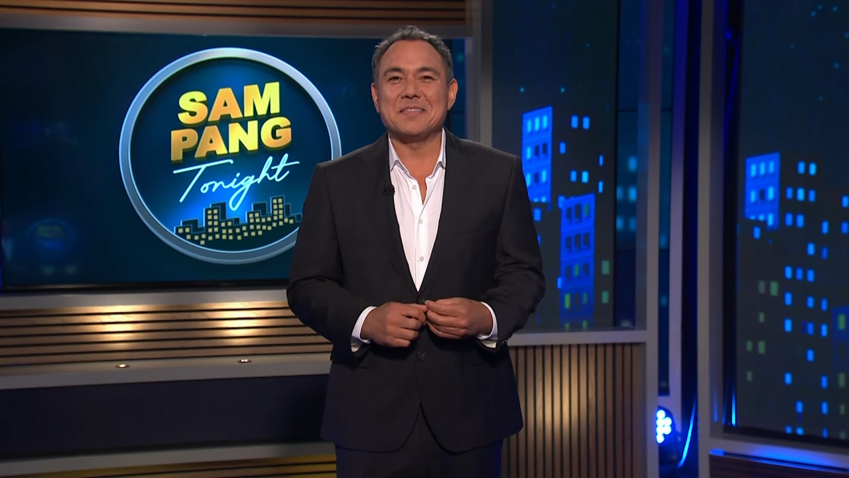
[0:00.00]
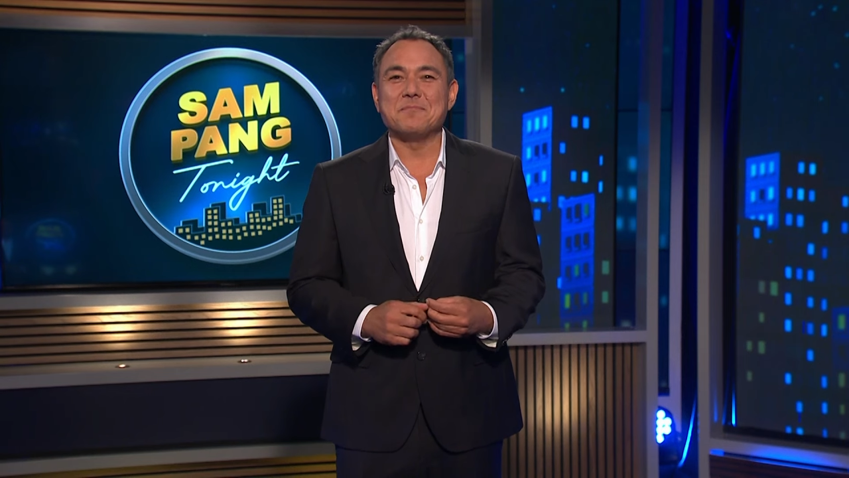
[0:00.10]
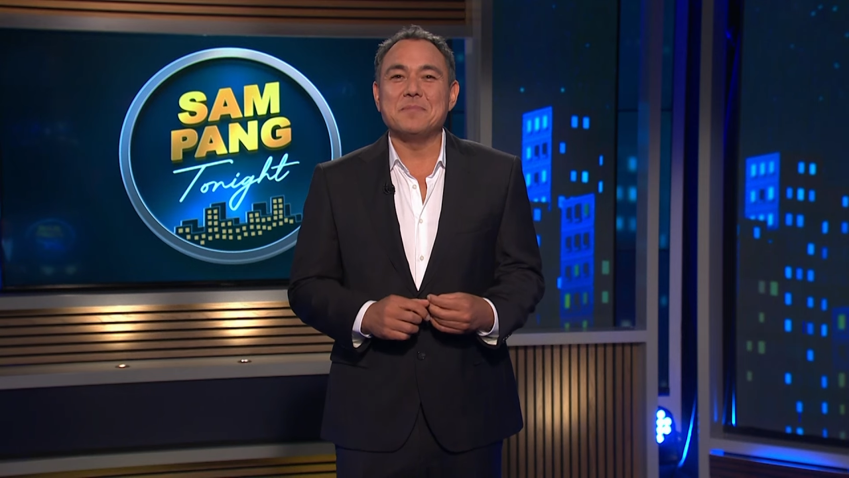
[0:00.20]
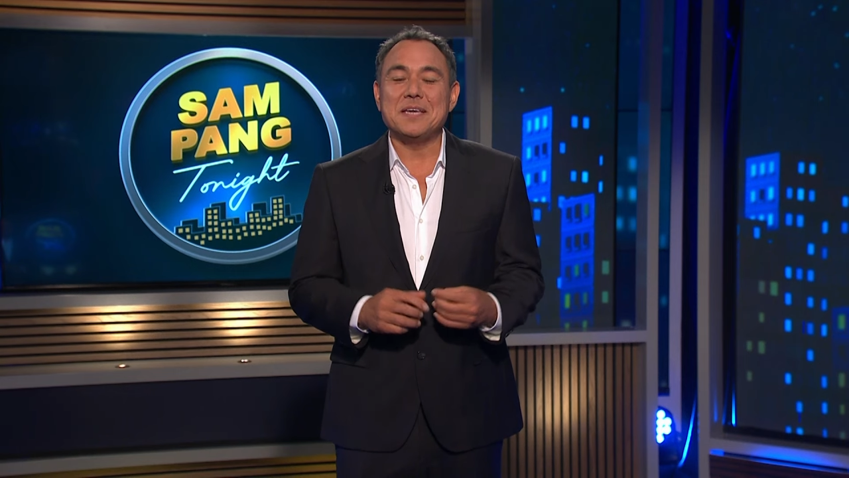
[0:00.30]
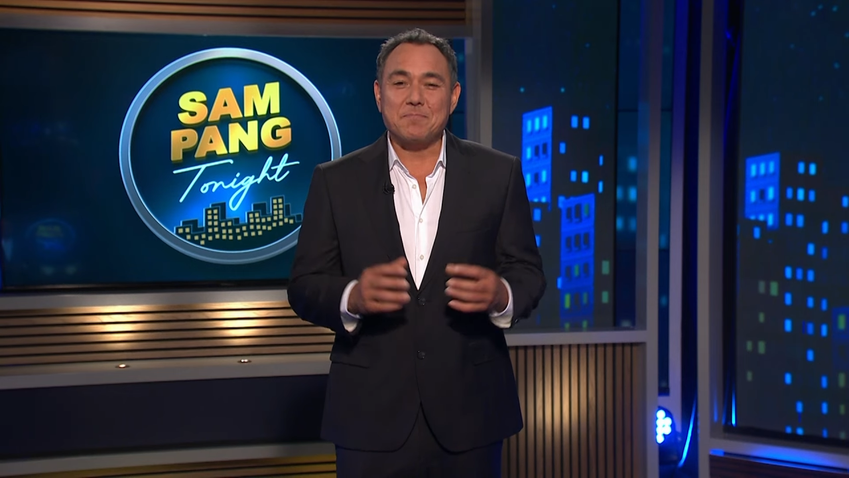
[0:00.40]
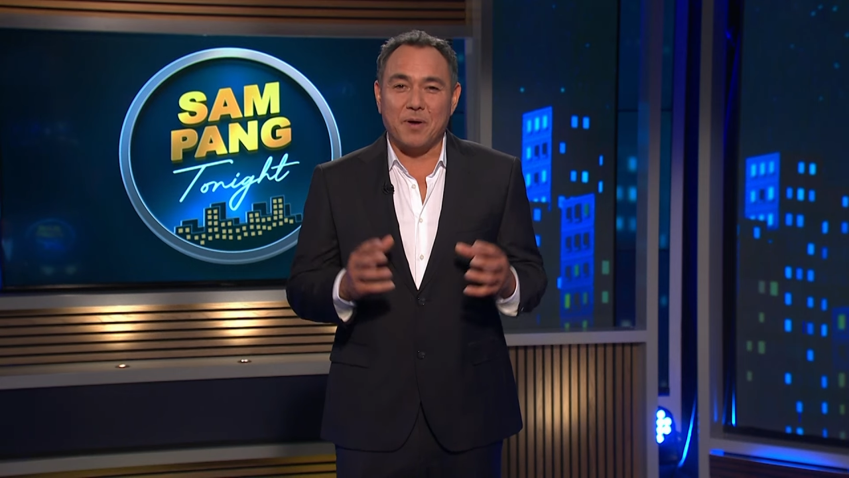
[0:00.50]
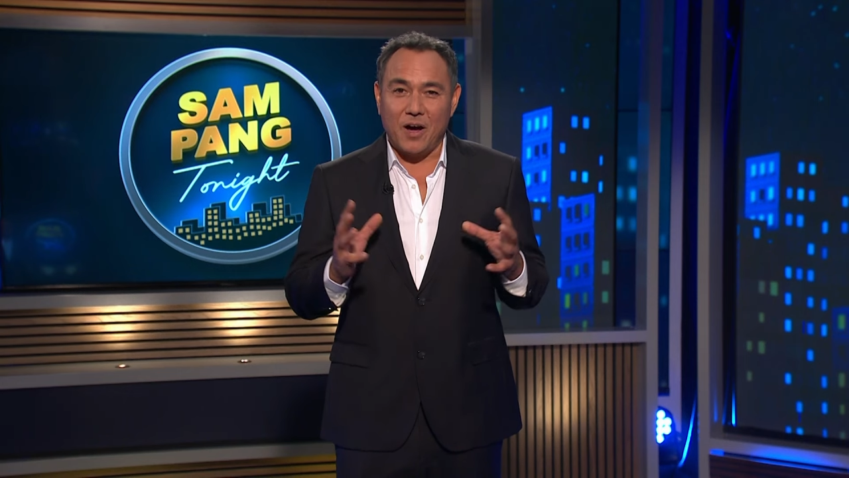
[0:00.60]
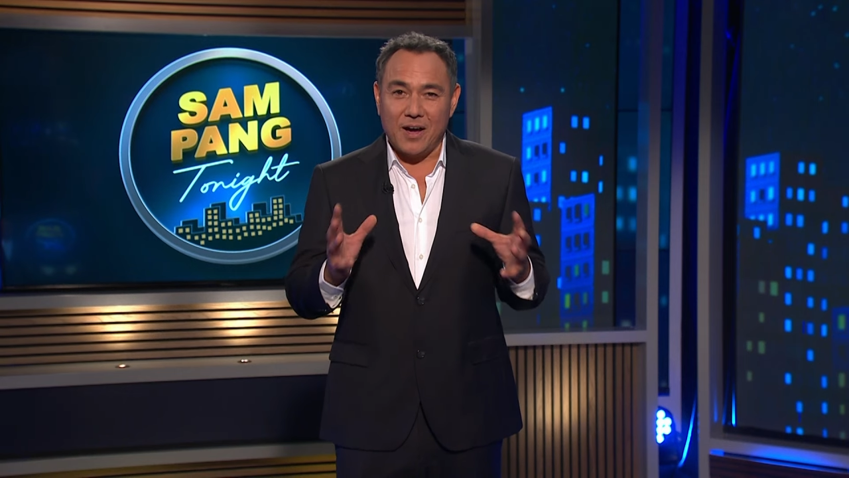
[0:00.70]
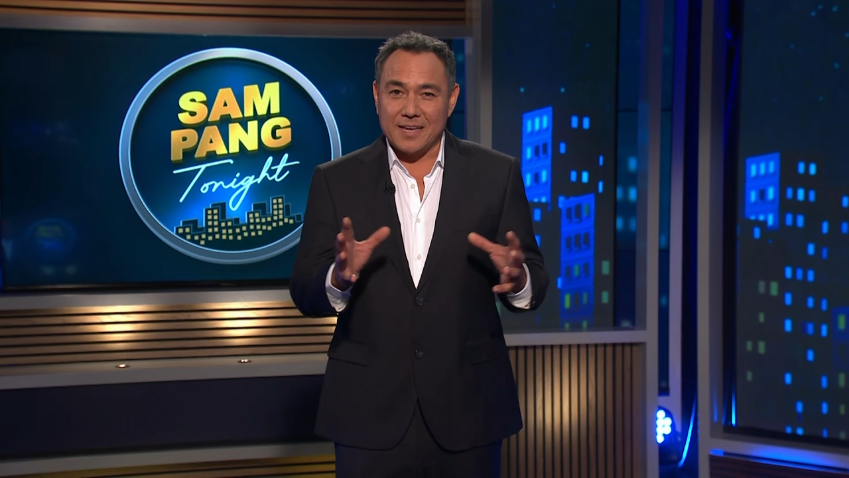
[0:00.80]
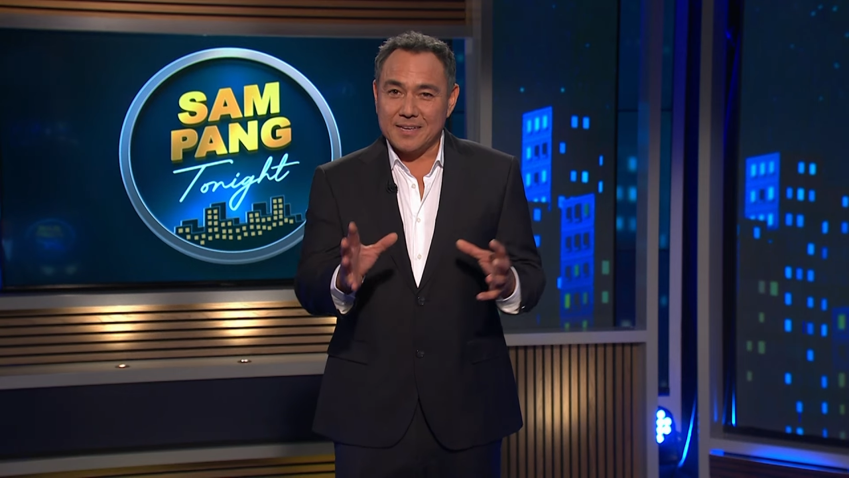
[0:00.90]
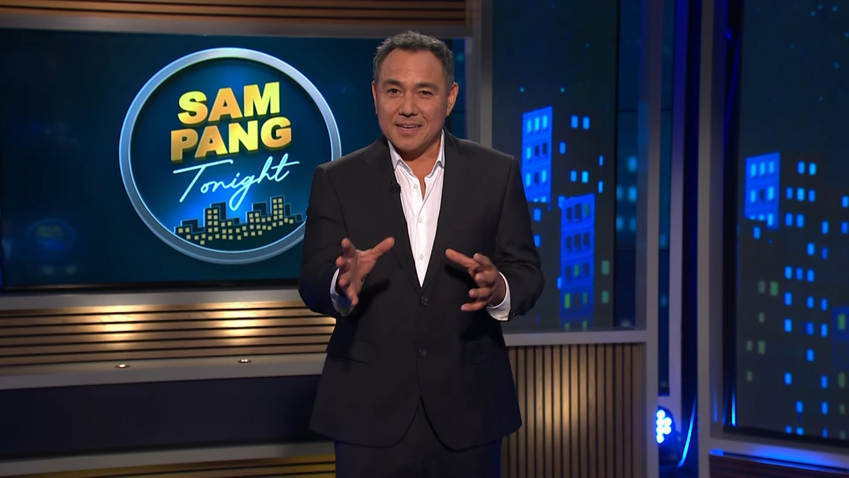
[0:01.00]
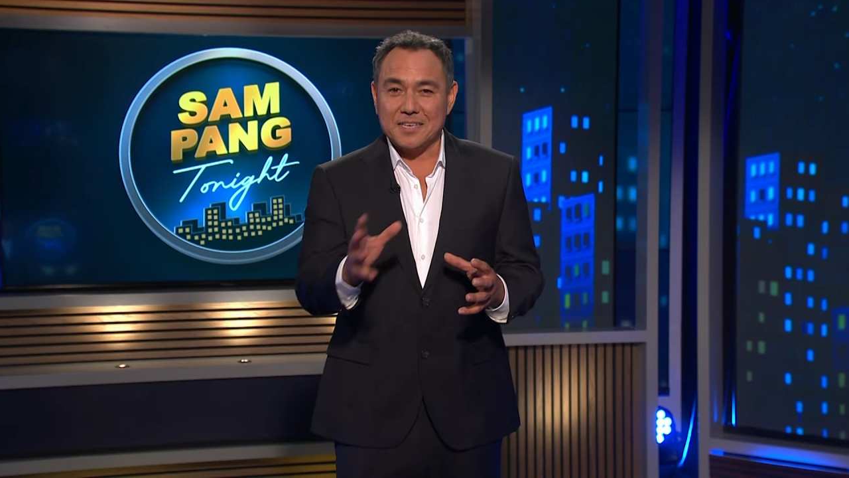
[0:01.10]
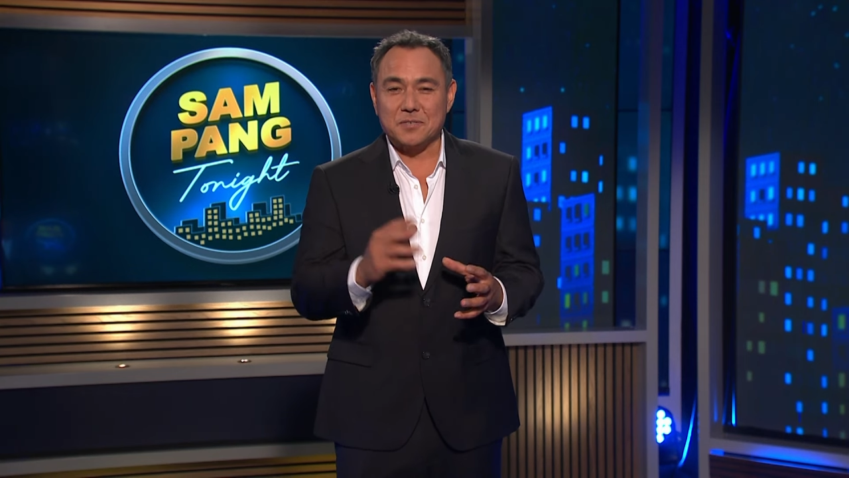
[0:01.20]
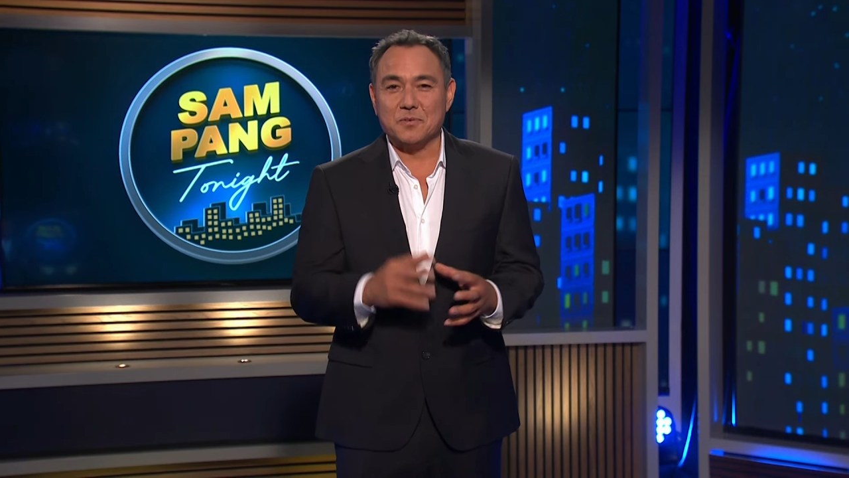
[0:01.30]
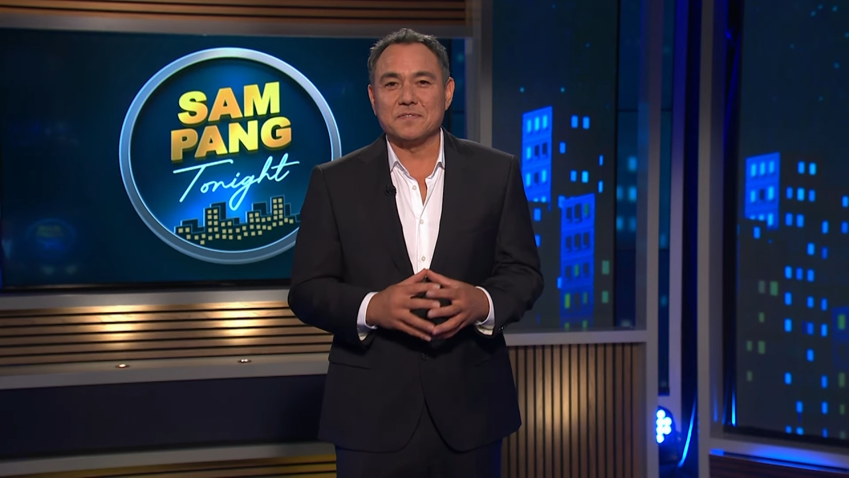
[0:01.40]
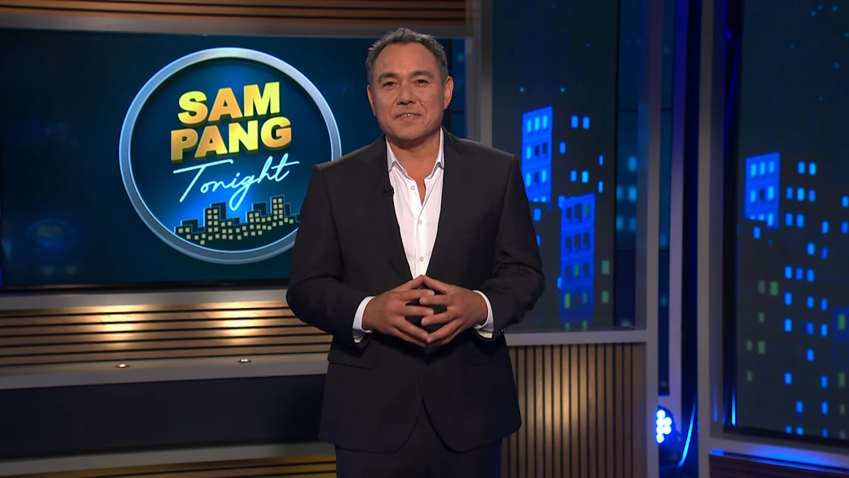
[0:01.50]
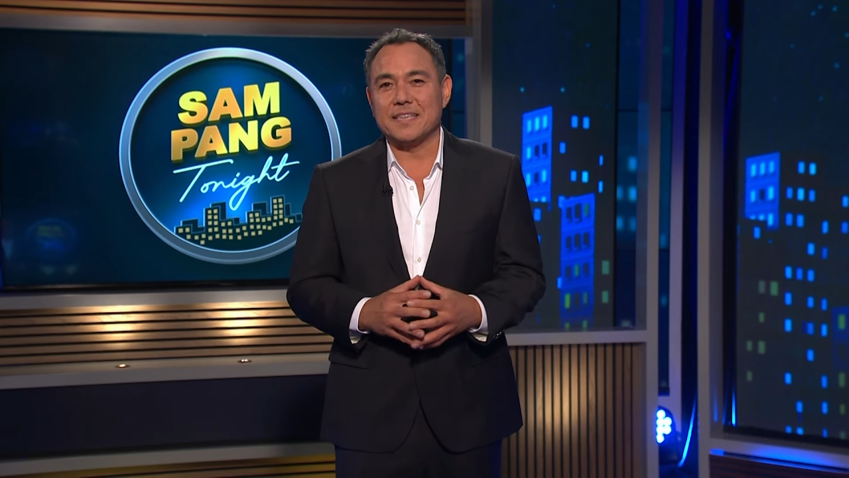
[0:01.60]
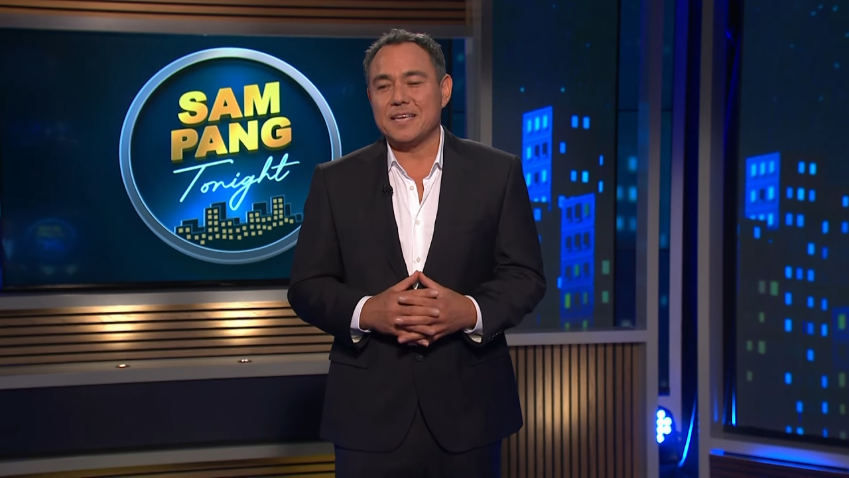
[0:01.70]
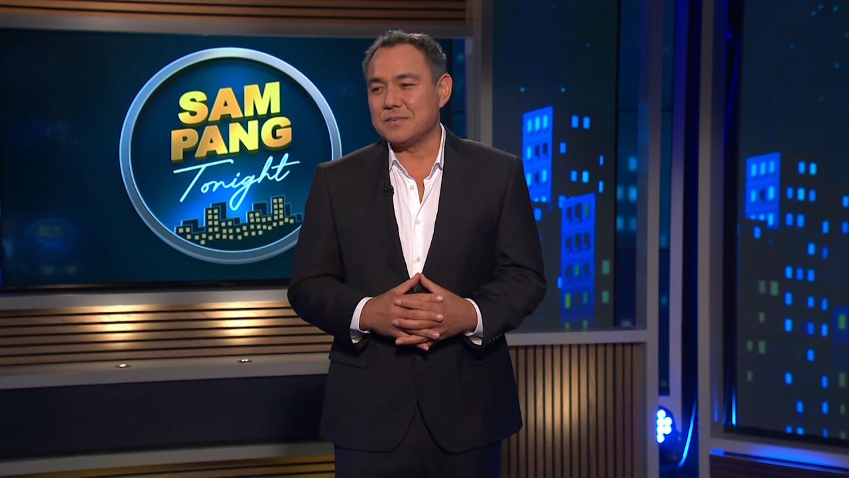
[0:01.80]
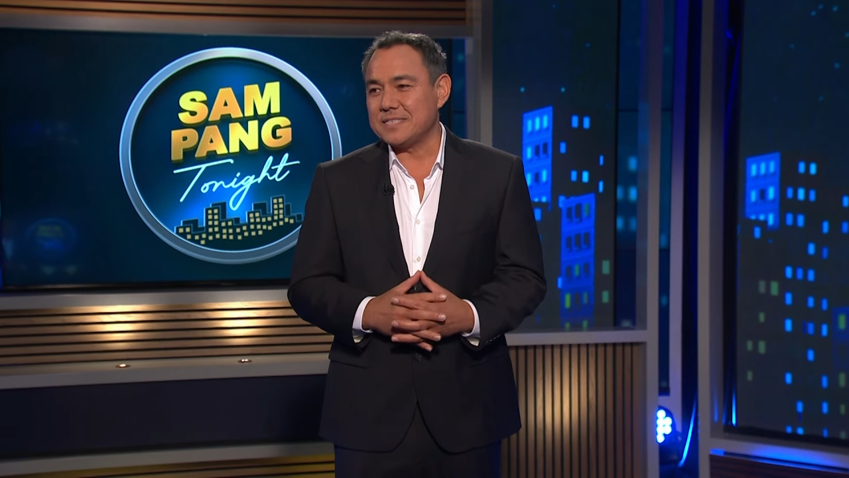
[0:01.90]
The meat pie, as you would have seen there,